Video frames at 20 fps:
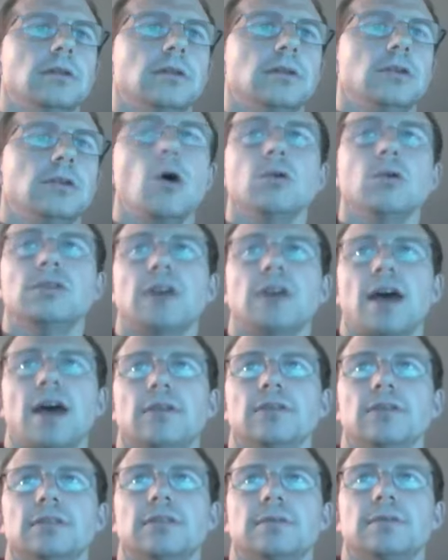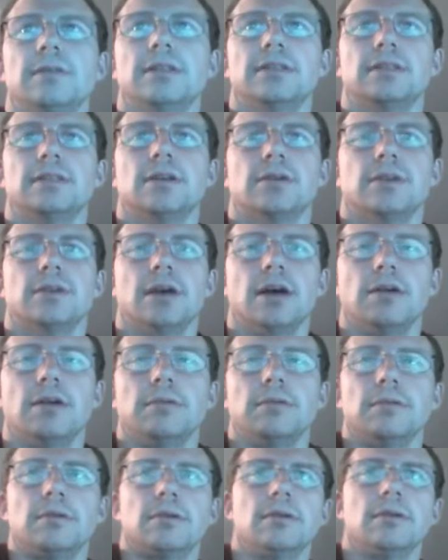no titles this year, though. No
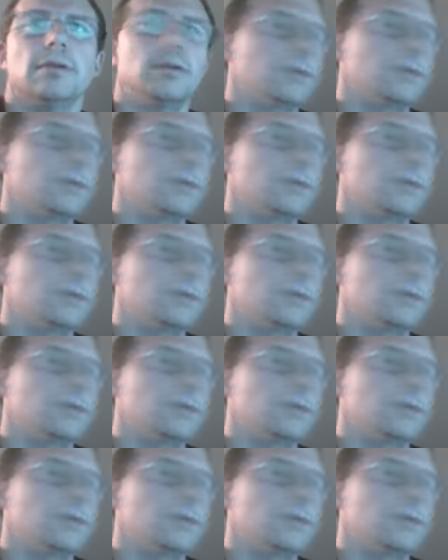titles